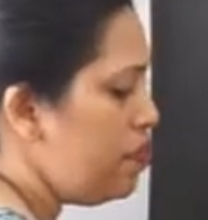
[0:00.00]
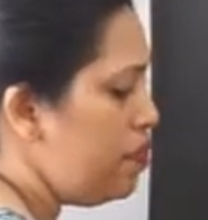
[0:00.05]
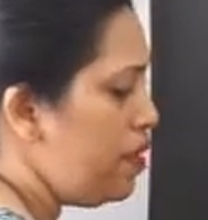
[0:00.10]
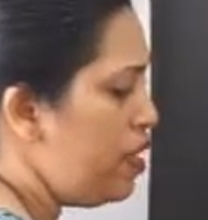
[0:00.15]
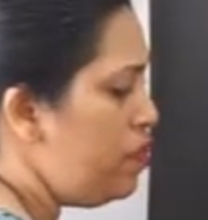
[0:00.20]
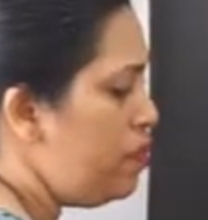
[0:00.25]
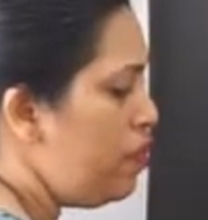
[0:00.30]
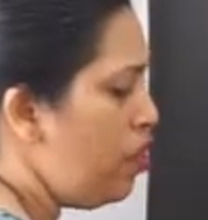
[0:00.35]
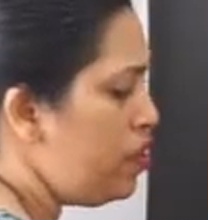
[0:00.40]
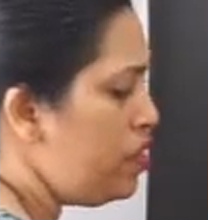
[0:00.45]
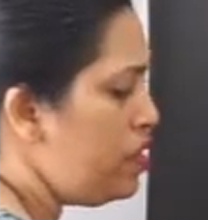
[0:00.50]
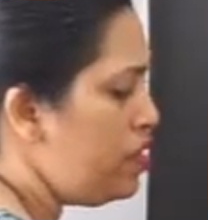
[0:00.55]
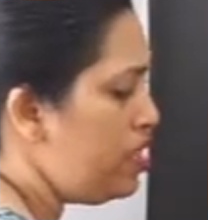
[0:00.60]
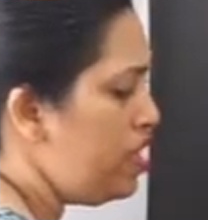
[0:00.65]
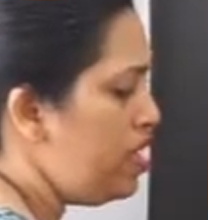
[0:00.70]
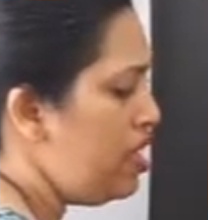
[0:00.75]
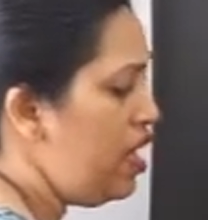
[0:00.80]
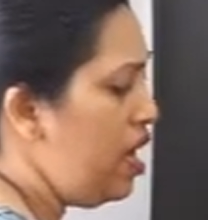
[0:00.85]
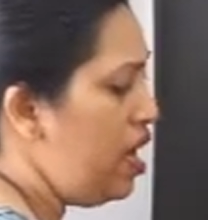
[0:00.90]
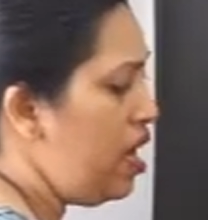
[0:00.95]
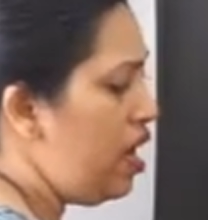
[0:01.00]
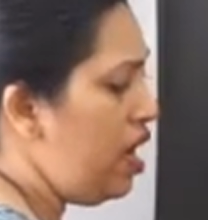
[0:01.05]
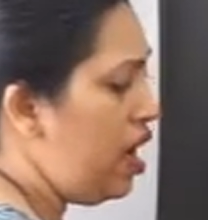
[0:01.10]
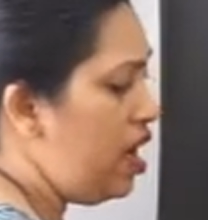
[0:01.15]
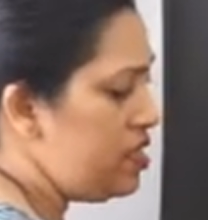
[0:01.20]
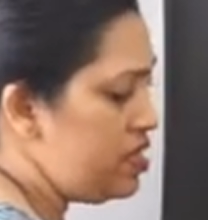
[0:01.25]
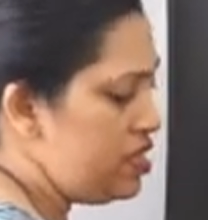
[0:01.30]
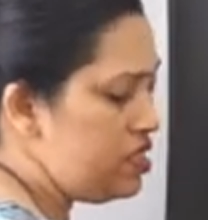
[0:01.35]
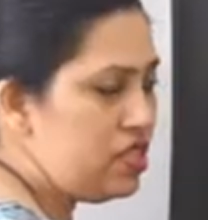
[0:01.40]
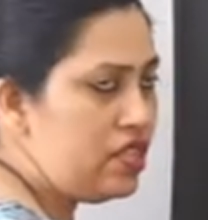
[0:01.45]
pulmonary
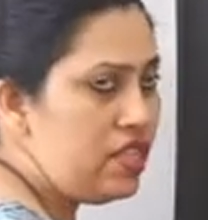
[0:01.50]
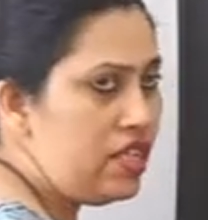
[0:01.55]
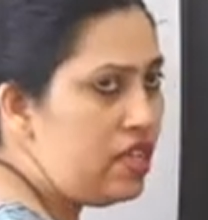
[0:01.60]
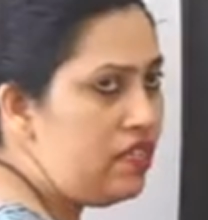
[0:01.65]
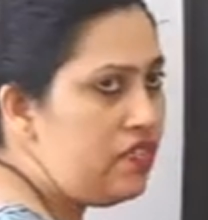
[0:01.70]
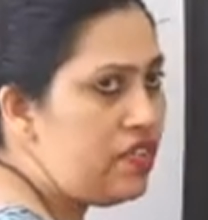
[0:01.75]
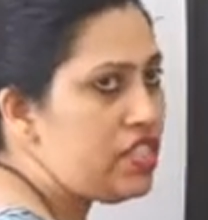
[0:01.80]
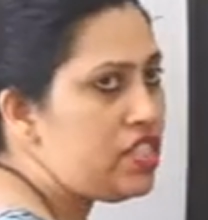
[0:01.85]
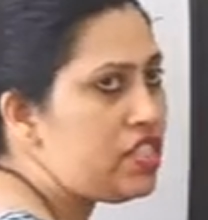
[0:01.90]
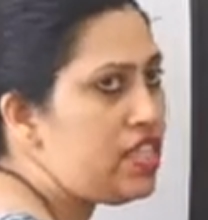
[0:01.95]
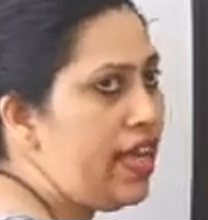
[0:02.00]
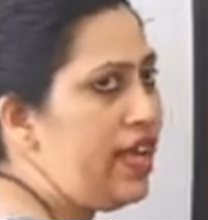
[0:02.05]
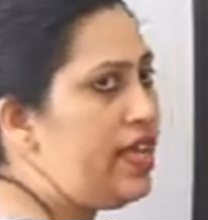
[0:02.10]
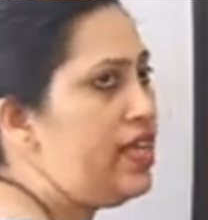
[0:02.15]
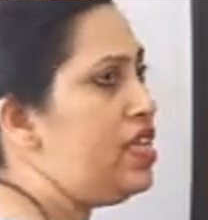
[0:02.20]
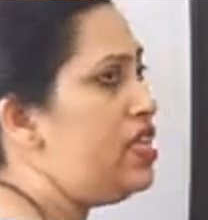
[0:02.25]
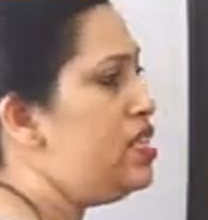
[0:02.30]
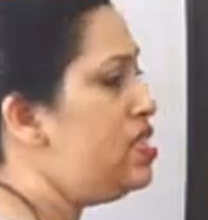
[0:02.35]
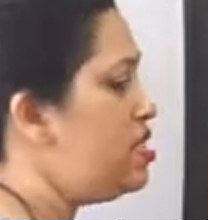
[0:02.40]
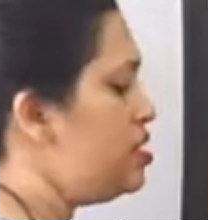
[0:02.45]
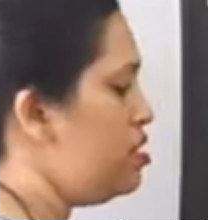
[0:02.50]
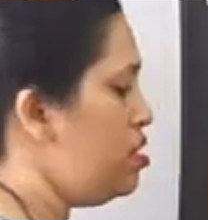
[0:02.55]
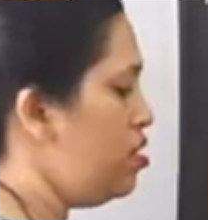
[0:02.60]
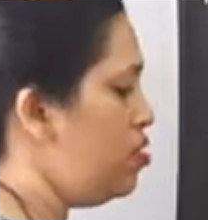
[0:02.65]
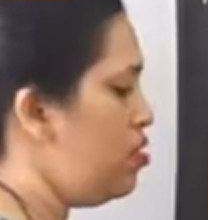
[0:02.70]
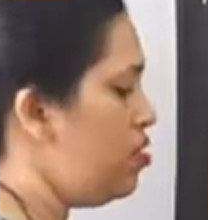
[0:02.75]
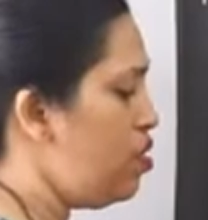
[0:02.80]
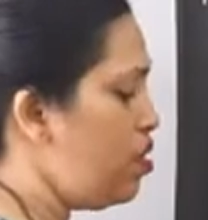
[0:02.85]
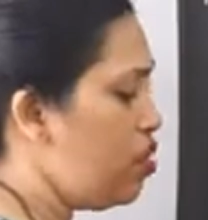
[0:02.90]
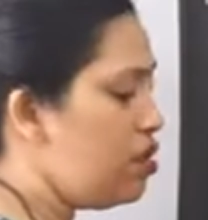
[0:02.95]
artery which carries the
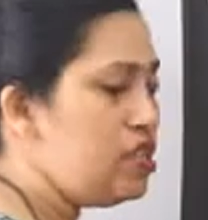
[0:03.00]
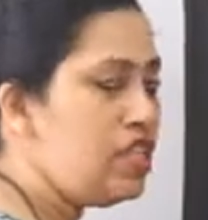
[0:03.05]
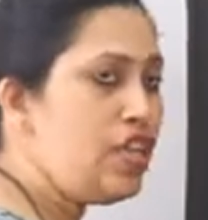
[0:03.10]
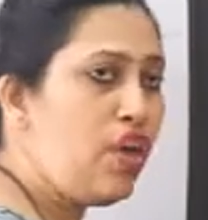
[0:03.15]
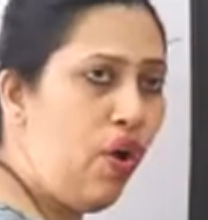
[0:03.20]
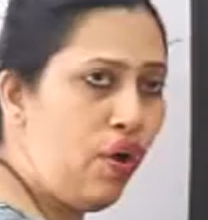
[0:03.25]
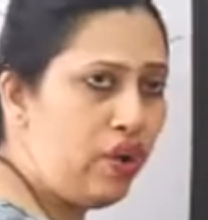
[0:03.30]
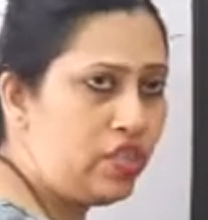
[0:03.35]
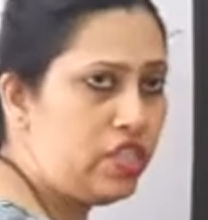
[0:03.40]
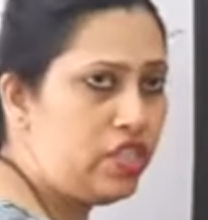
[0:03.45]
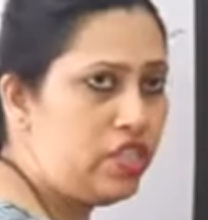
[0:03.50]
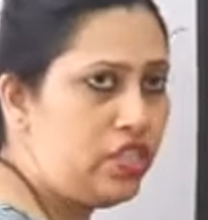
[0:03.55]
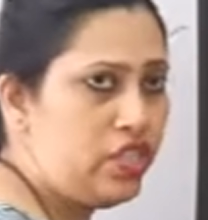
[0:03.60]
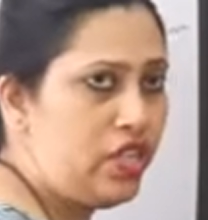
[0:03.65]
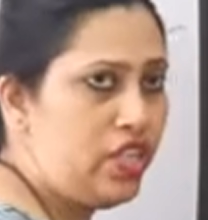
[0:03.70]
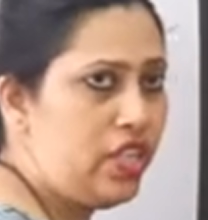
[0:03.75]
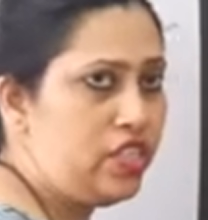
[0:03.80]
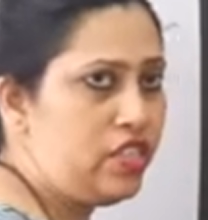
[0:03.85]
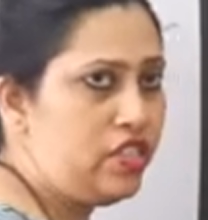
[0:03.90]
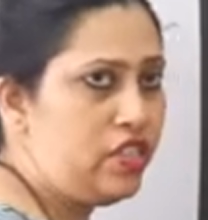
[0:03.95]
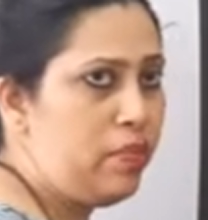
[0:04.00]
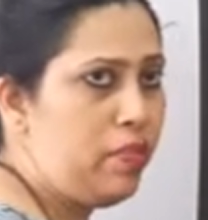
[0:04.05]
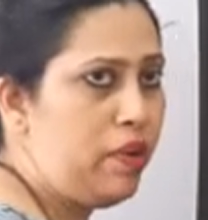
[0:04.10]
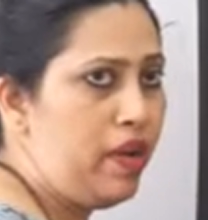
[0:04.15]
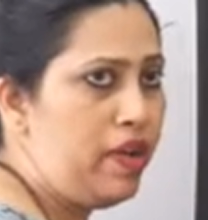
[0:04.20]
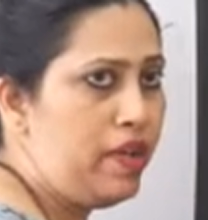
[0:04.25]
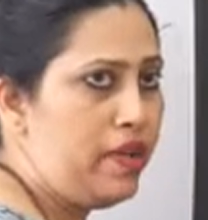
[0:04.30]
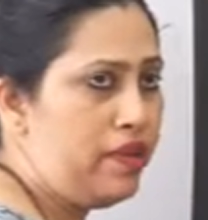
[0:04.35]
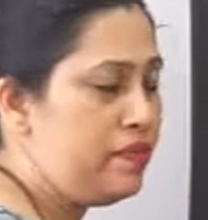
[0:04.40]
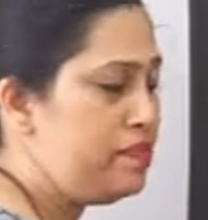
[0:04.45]
deoxygenated
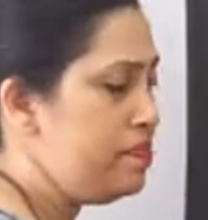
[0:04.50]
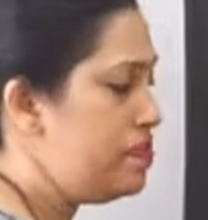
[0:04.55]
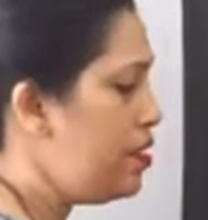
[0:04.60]
blood,